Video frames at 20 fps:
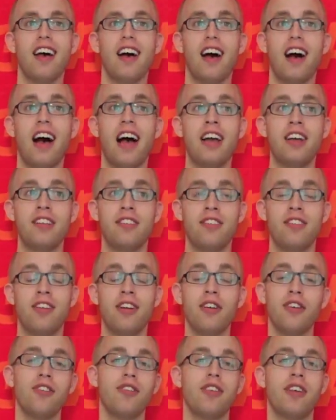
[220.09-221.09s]
I
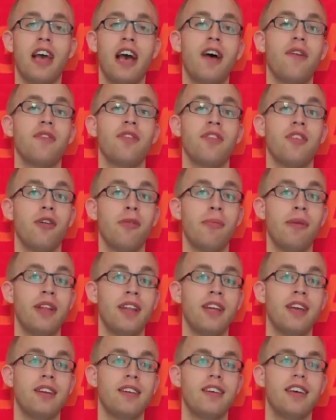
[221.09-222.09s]
seriously have so
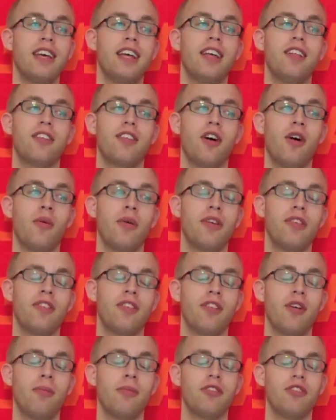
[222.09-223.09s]
many, and it's always
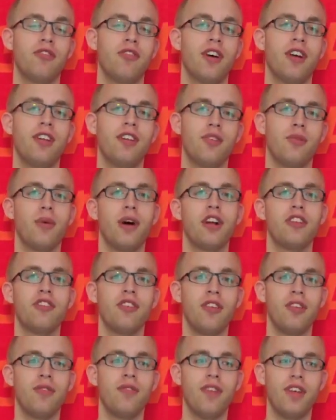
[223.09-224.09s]
so much fun to watch
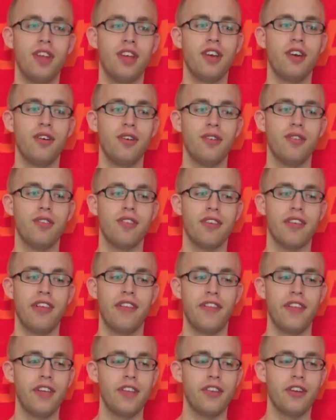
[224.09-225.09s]
these videos. I
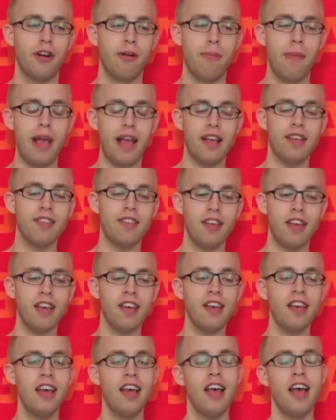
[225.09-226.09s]
think they're
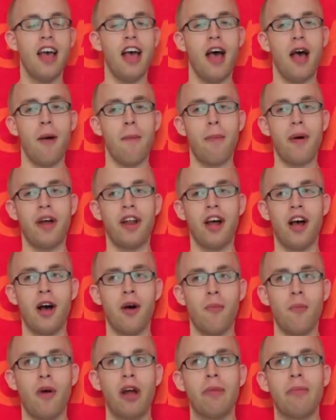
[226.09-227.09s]
amazing. But
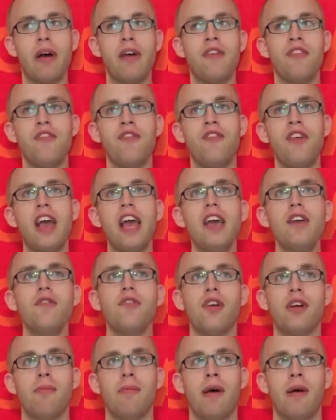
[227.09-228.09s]
um, one of my
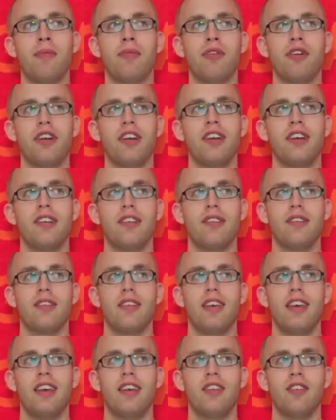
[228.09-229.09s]
favorite memories
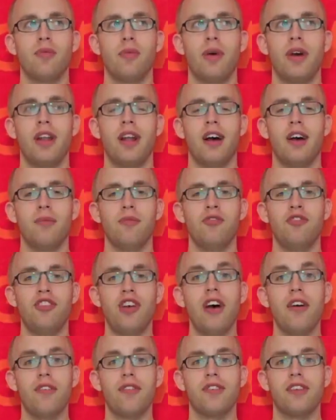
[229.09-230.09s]
is when um,
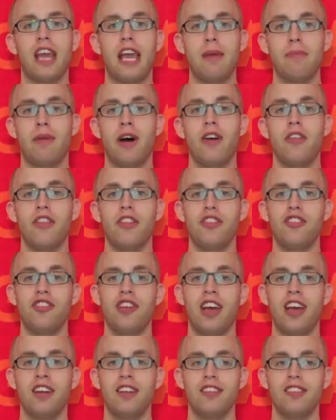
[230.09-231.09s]
Jeff came on the
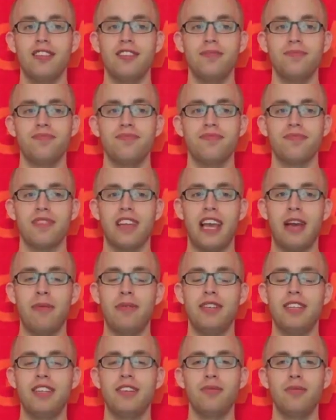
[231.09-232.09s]
channel, and we
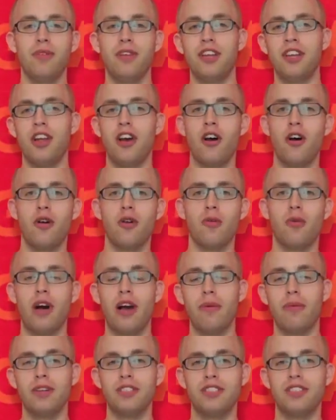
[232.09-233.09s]
didn't really know
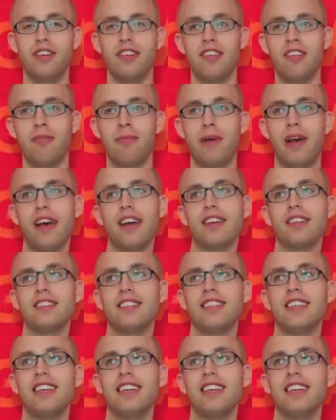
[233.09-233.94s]
quite what to expect.